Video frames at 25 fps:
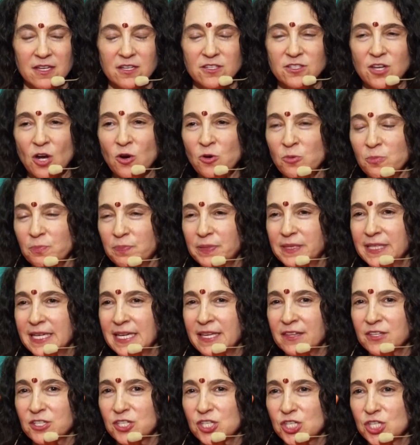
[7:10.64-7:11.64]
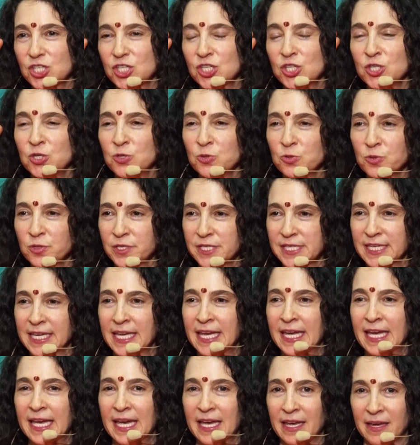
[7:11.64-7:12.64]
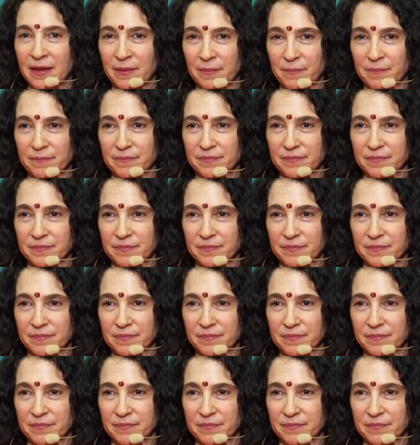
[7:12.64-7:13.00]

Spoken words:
Don't play the snoozing game.